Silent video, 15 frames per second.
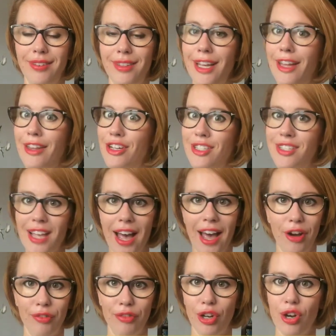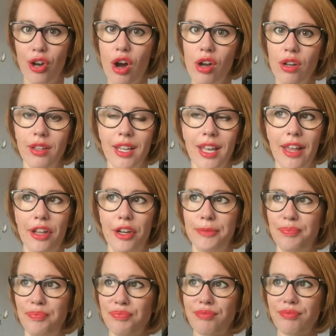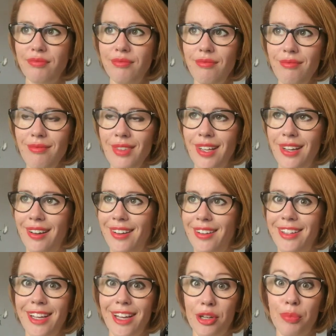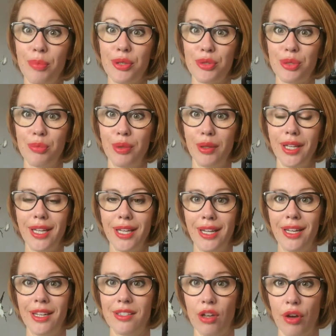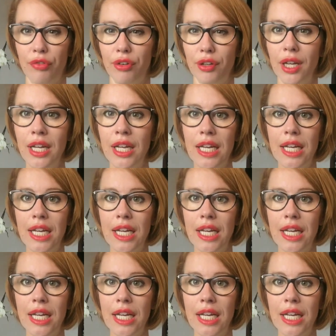the other side of the coin, the other possibility that is often